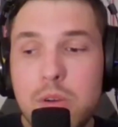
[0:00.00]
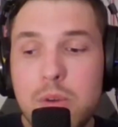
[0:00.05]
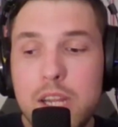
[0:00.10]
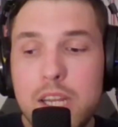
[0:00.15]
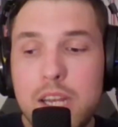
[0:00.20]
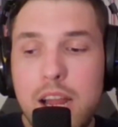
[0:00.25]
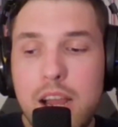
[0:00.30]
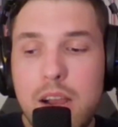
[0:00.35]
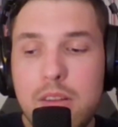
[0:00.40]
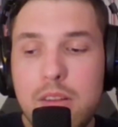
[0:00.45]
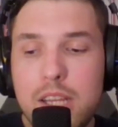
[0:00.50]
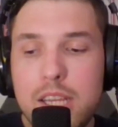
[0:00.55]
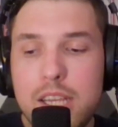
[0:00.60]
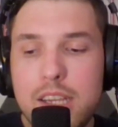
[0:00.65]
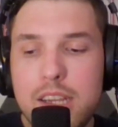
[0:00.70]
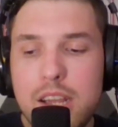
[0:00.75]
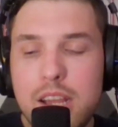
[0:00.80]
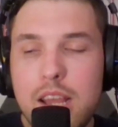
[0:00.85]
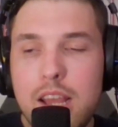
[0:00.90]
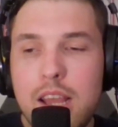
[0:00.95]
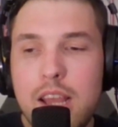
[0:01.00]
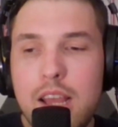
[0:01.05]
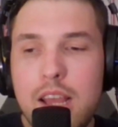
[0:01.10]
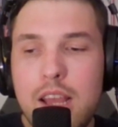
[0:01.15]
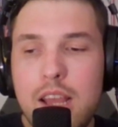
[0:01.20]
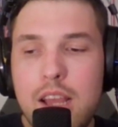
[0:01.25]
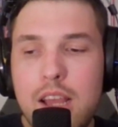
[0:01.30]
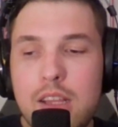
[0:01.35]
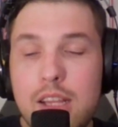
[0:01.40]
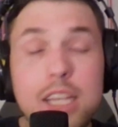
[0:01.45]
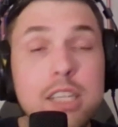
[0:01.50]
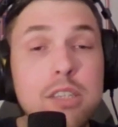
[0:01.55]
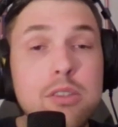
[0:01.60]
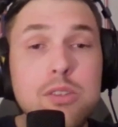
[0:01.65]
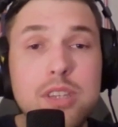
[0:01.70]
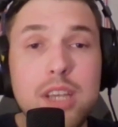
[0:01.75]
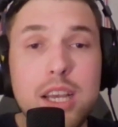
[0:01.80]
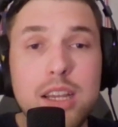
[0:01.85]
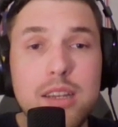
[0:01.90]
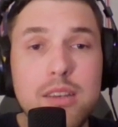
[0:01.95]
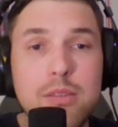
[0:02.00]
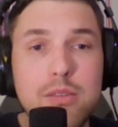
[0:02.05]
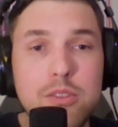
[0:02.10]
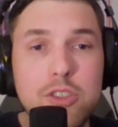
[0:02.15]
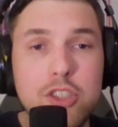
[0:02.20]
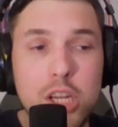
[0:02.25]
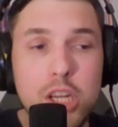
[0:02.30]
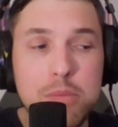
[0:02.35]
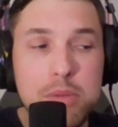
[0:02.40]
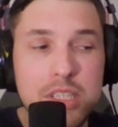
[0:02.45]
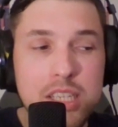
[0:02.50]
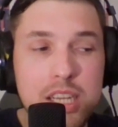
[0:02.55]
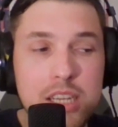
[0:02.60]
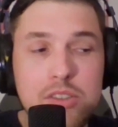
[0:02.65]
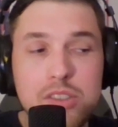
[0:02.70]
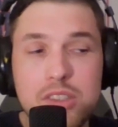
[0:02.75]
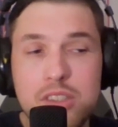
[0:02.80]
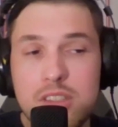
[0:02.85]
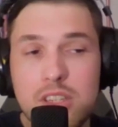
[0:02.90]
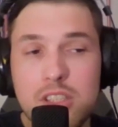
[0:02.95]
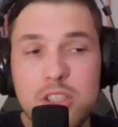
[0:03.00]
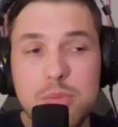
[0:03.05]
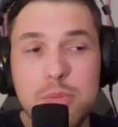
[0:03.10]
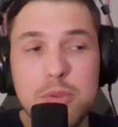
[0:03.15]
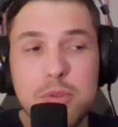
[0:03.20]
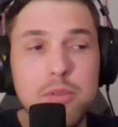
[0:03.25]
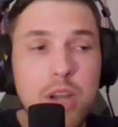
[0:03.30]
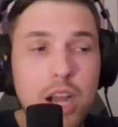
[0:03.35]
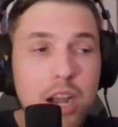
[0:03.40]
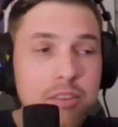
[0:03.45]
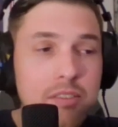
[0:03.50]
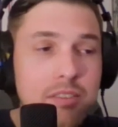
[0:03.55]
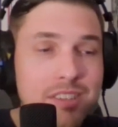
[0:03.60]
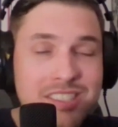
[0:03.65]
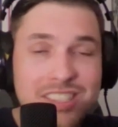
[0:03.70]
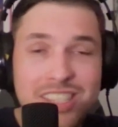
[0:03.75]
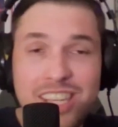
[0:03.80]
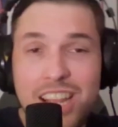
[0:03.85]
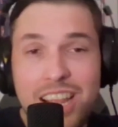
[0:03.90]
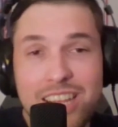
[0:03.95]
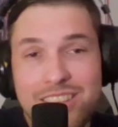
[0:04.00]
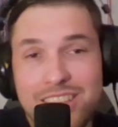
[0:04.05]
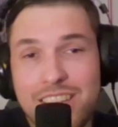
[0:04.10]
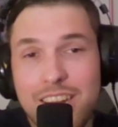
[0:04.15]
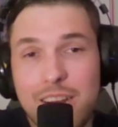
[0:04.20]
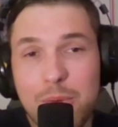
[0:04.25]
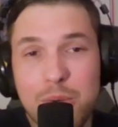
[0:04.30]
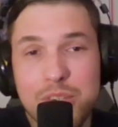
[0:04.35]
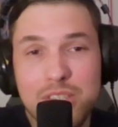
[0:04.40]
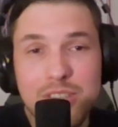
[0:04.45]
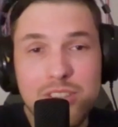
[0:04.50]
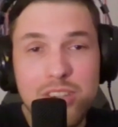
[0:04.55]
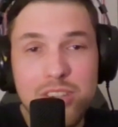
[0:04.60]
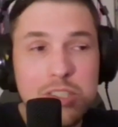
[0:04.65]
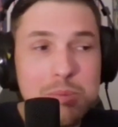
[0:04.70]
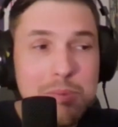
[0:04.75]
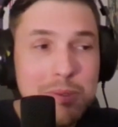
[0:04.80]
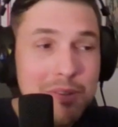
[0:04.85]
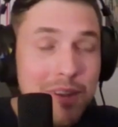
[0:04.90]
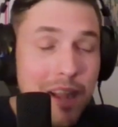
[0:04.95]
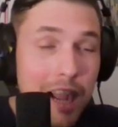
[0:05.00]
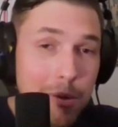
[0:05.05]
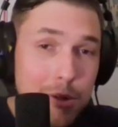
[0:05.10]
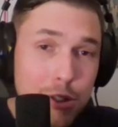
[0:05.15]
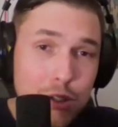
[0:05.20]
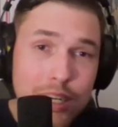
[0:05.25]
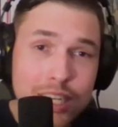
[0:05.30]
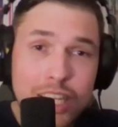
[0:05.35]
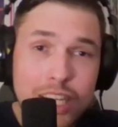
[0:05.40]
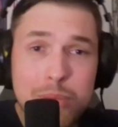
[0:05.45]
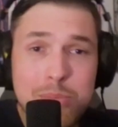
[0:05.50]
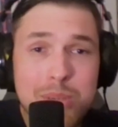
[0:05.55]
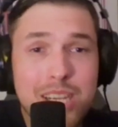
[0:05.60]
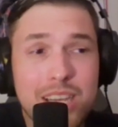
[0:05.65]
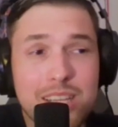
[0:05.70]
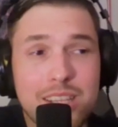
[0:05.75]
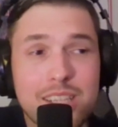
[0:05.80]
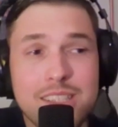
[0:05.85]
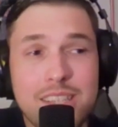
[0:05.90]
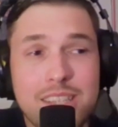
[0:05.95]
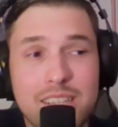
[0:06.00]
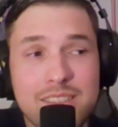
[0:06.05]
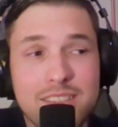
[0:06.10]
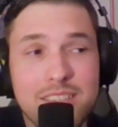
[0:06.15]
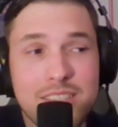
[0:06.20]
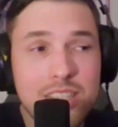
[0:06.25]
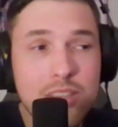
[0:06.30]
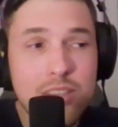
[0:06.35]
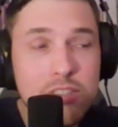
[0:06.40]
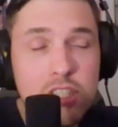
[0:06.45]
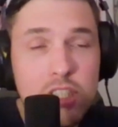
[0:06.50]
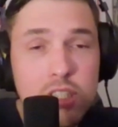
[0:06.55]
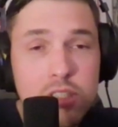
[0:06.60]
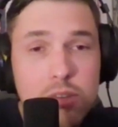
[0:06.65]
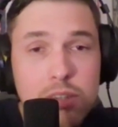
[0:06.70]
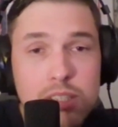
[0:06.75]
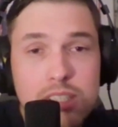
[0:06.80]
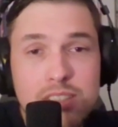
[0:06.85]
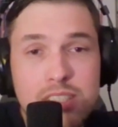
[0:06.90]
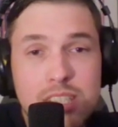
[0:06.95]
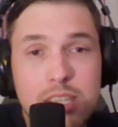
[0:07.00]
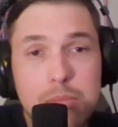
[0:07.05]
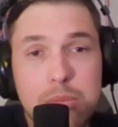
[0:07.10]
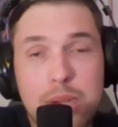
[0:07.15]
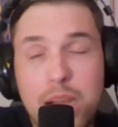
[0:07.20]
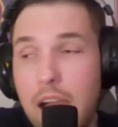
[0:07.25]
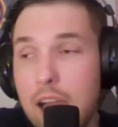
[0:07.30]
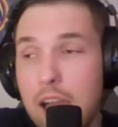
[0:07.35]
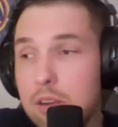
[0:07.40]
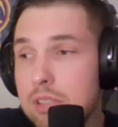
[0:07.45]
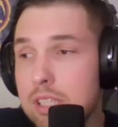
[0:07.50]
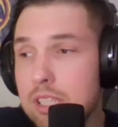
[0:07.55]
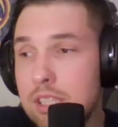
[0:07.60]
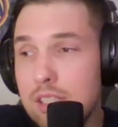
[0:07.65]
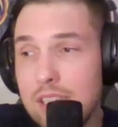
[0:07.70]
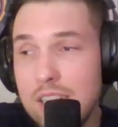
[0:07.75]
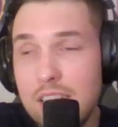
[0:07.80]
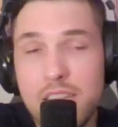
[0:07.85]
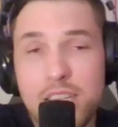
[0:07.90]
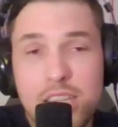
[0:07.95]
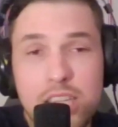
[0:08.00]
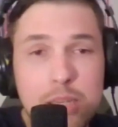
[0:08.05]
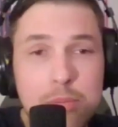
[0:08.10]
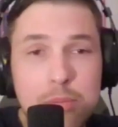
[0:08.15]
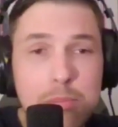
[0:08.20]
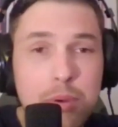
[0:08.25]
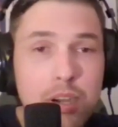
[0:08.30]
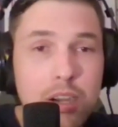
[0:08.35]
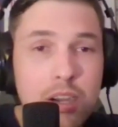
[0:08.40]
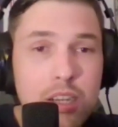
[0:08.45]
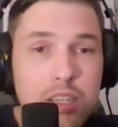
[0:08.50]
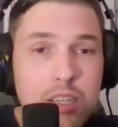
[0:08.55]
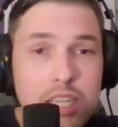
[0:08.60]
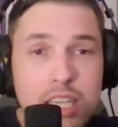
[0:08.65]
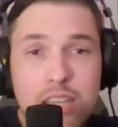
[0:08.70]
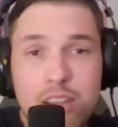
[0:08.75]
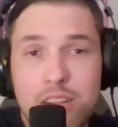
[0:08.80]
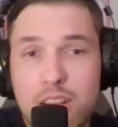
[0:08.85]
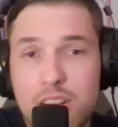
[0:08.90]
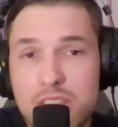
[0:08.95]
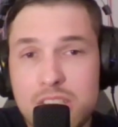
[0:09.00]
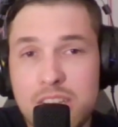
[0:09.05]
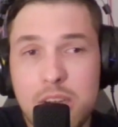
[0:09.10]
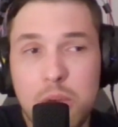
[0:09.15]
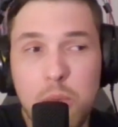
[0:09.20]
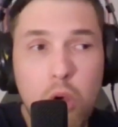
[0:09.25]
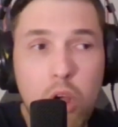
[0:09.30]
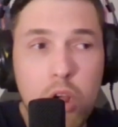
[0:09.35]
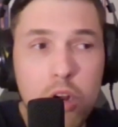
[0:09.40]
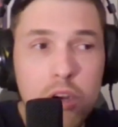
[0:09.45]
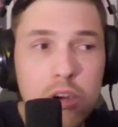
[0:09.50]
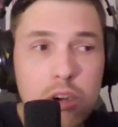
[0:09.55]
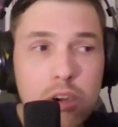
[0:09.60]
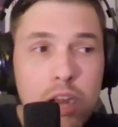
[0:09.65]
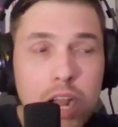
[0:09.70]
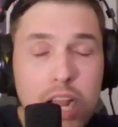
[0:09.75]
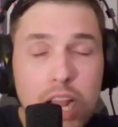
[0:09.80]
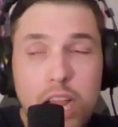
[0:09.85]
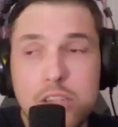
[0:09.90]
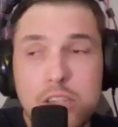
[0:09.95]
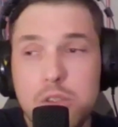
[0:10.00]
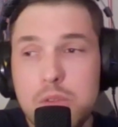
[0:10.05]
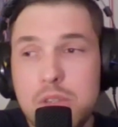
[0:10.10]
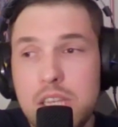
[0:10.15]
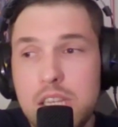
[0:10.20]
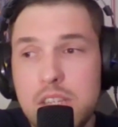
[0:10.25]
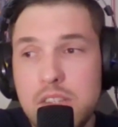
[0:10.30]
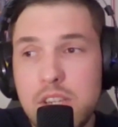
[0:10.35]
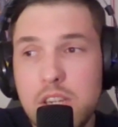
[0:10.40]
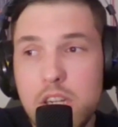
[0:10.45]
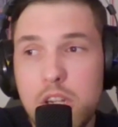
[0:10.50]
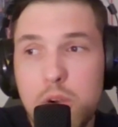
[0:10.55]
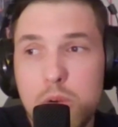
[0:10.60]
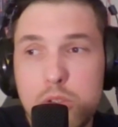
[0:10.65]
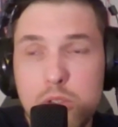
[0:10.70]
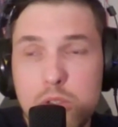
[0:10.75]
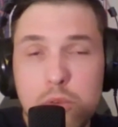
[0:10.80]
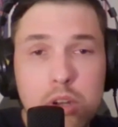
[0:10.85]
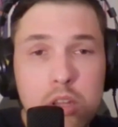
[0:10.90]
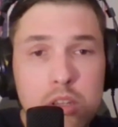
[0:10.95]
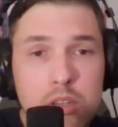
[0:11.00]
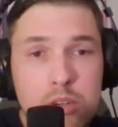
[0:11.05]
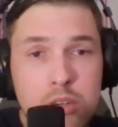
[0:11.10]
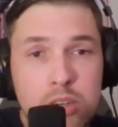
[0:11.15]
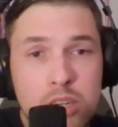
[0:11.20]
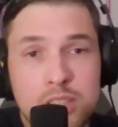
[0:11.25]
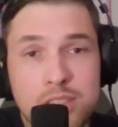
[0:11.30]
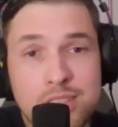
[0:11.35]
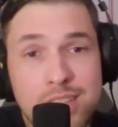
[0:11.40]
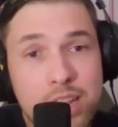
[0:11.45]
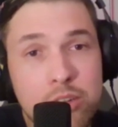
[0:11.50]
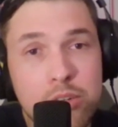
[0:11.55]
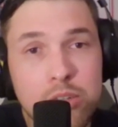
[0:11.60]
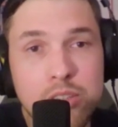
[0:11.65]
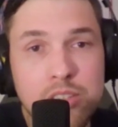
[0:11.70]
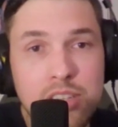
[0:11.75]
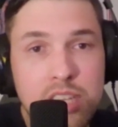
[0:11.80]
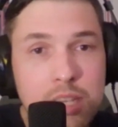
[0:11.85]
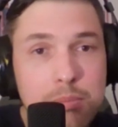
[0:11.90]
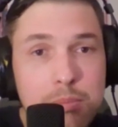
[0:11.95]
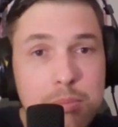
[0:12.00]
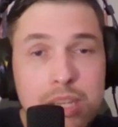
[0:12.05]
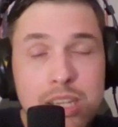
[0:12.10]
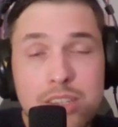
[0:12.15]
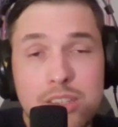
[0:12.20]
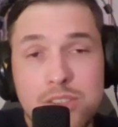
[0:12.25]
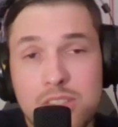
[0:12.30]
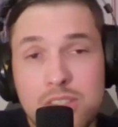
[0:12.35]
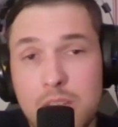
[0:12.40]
right now, like you said, Jane McDaniel's untouchable. Obviously, Anthony Edwards untouchable. I would try to keep a guy like Dante DiVincenzo on the team. I don't think they can keep Nickeil Alexander-Walker. I do think he's going to go to another contender team because